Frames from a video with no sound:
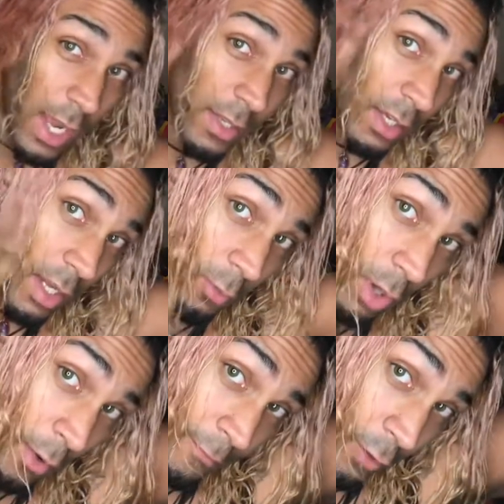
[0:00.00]
Didn't want you
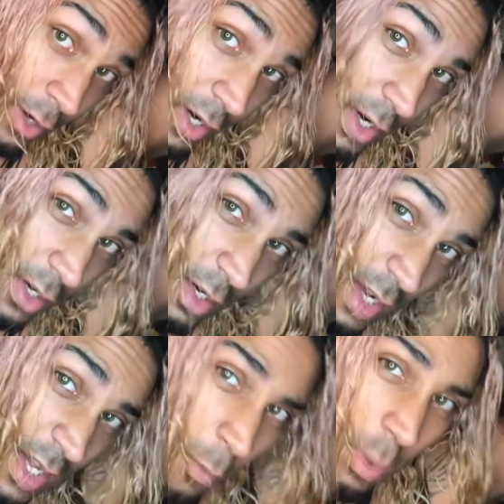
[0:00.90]
guys to
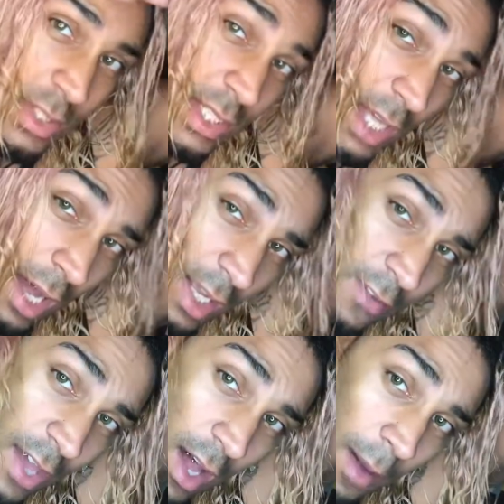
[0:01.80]
even have
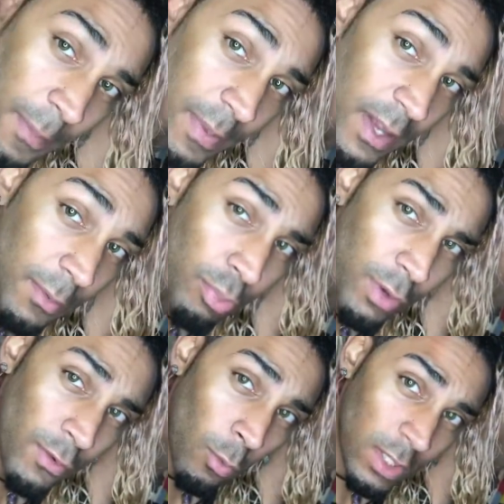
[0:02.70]
to
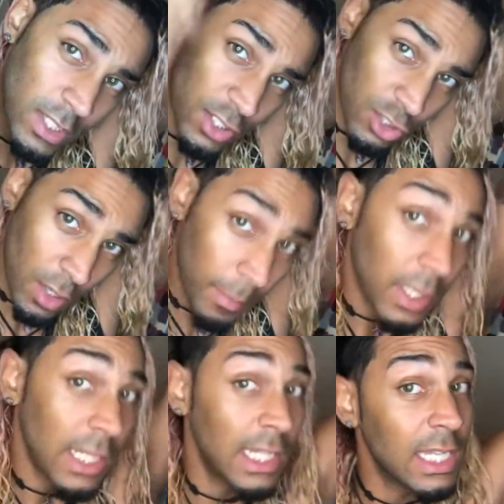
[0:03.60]
hear it.
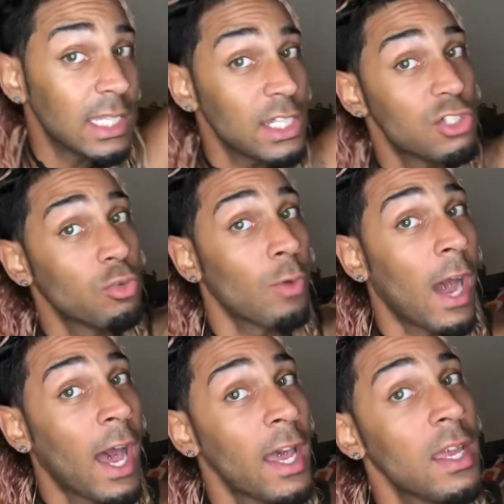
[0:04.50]
So as you can see,
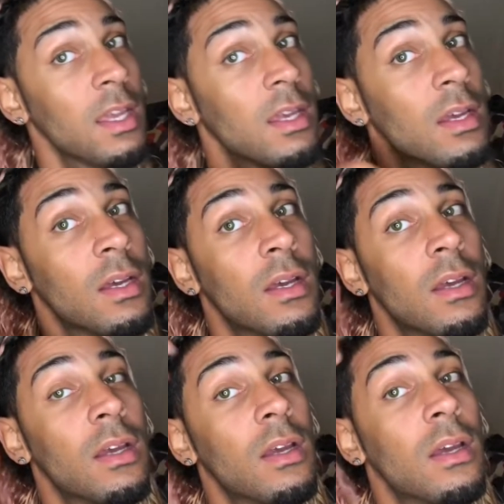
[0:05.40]
looking at this
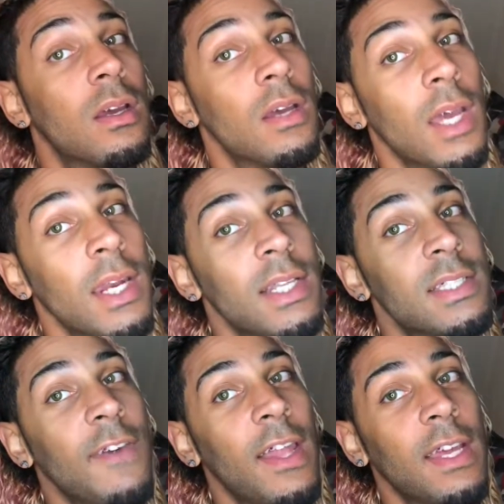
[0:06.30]
color, it's
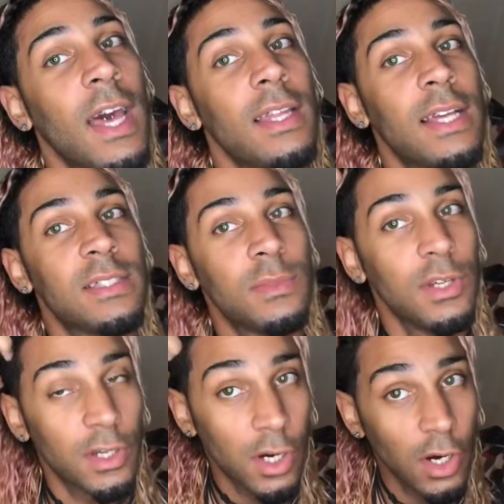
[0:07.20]
not as
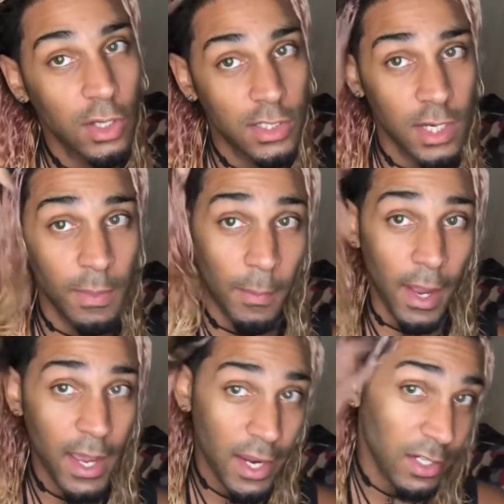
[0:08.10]
pink. In some
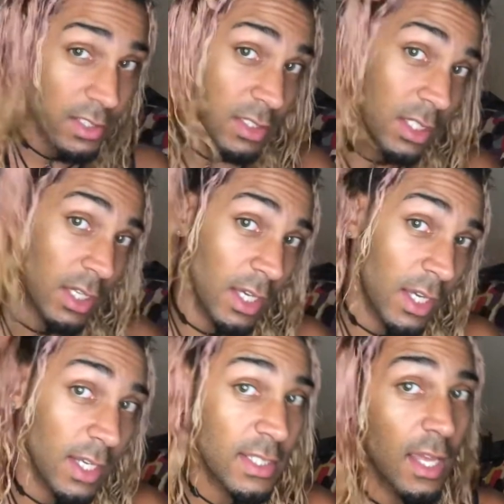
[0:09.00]
areas, it looks
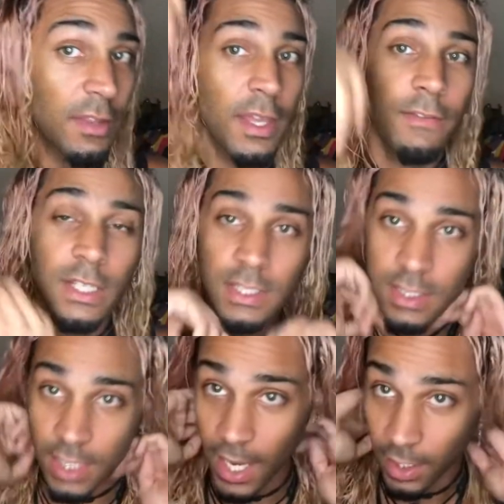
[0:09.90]
a little
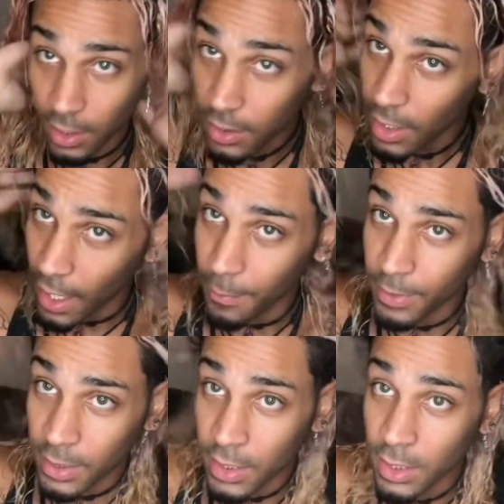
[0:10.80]
blonde still. Like
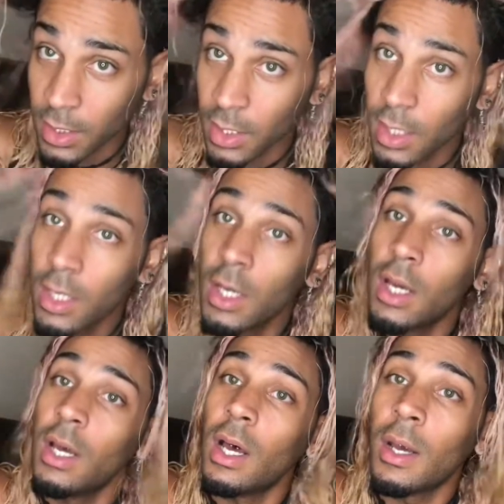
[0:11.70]
it looks like it still
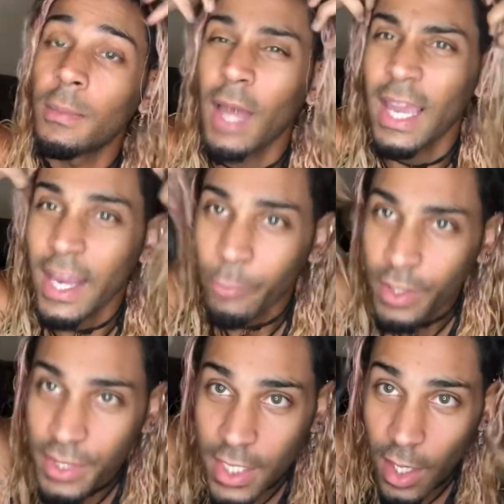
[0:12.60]
didn't pick up any of the
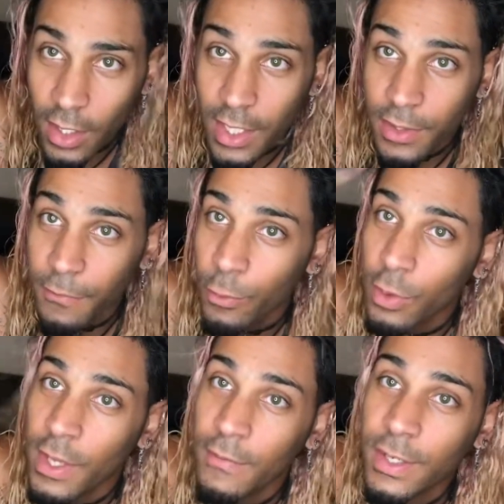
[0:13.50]
color that I
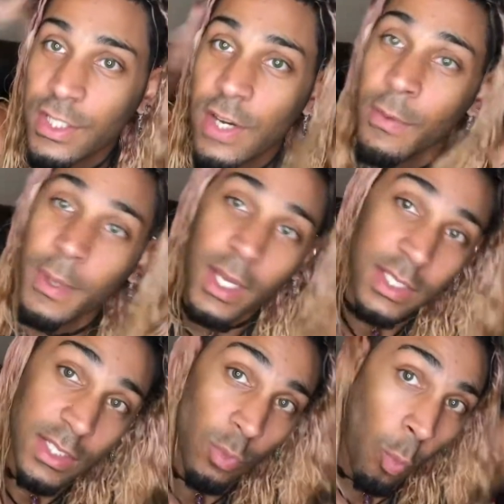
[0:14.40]
wanted.
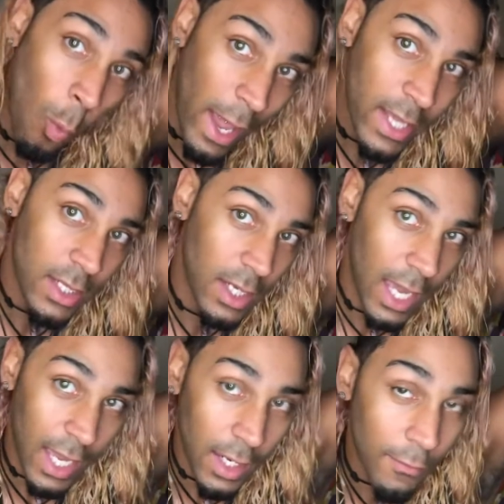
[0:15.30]
So I'm
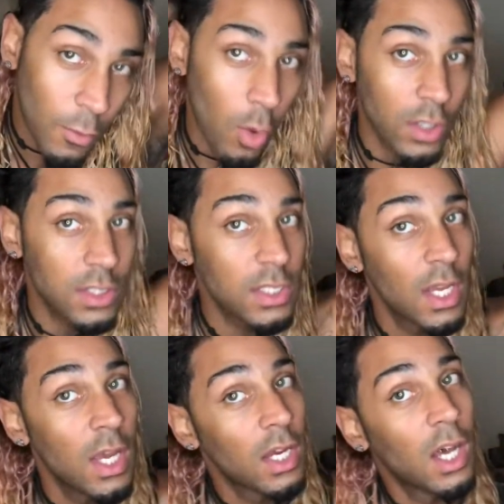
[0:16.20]
just, at
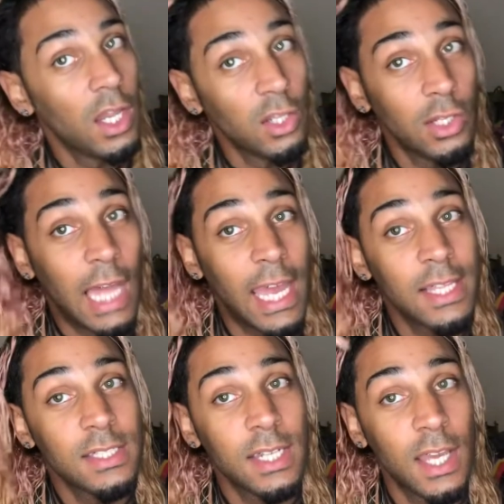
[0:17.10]
first I thought it was okay because
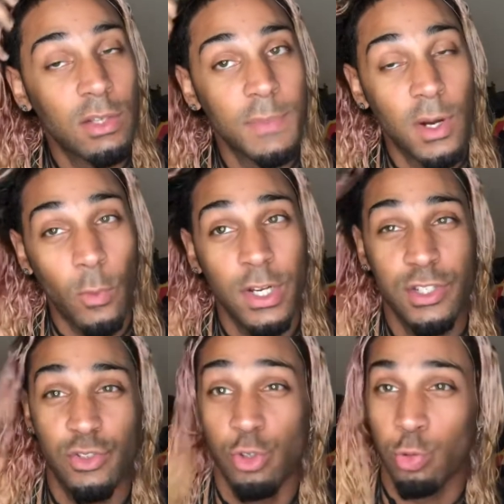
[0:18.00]
it was wet,
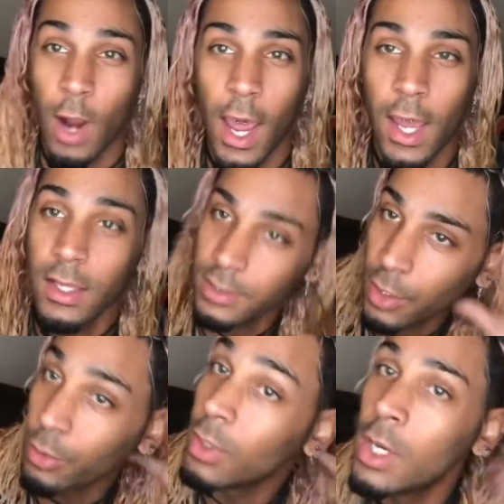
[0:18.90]
but
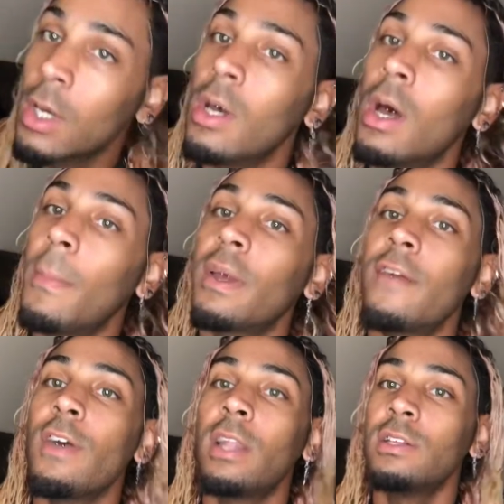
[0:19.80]
afterwards, once it
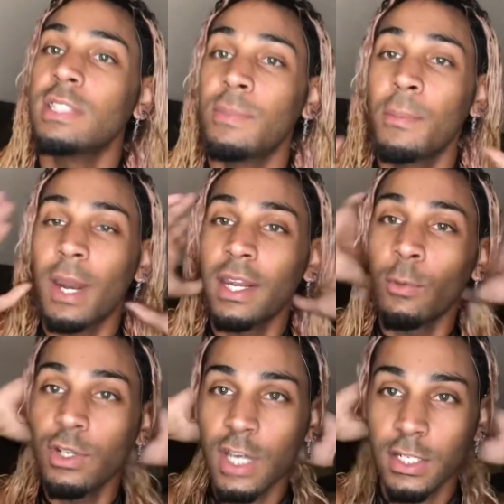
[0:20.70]
dried, no
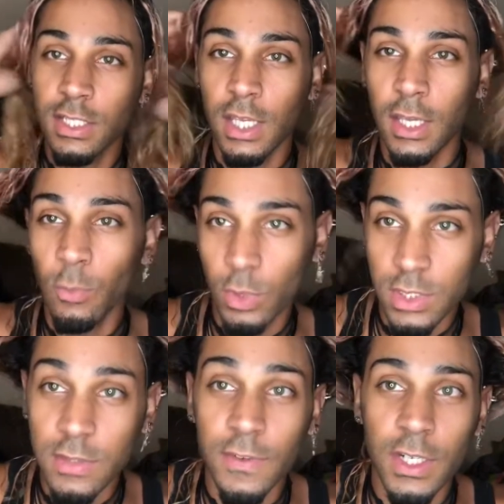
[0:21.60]
ma'am, it
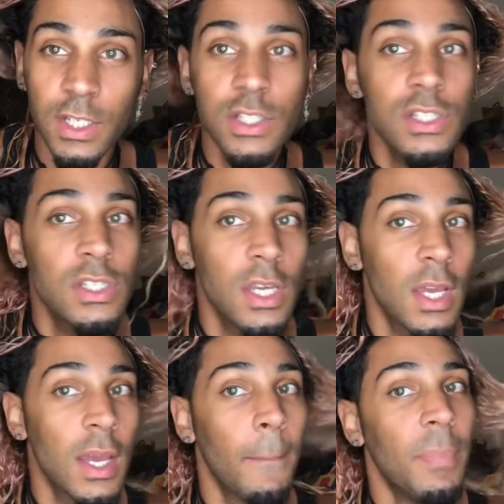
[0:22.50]
definitely did
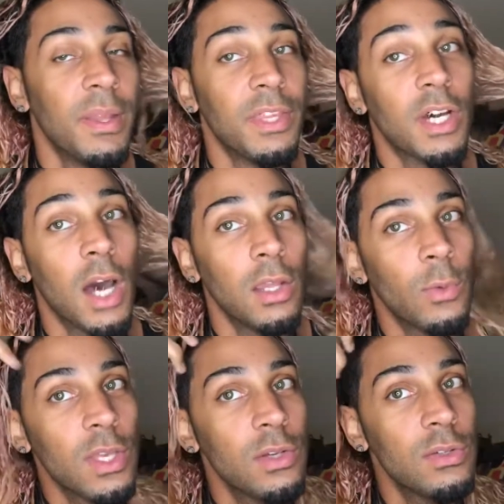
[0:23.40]
not pick up on the first
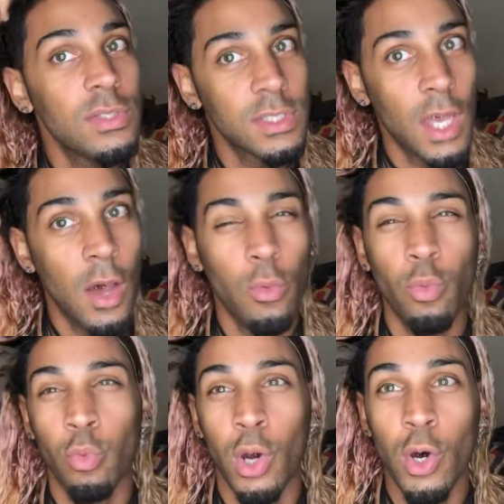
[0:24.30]
go around. Was
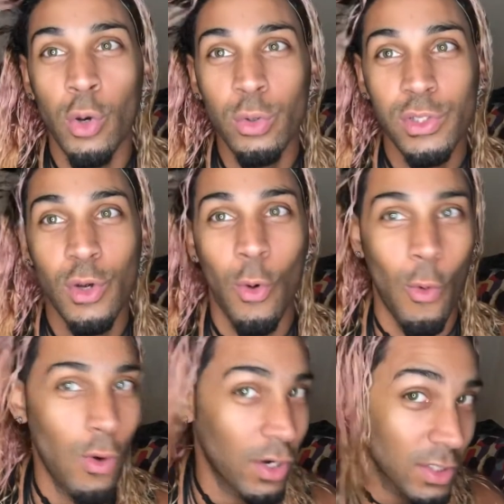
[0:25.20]
not happy with it.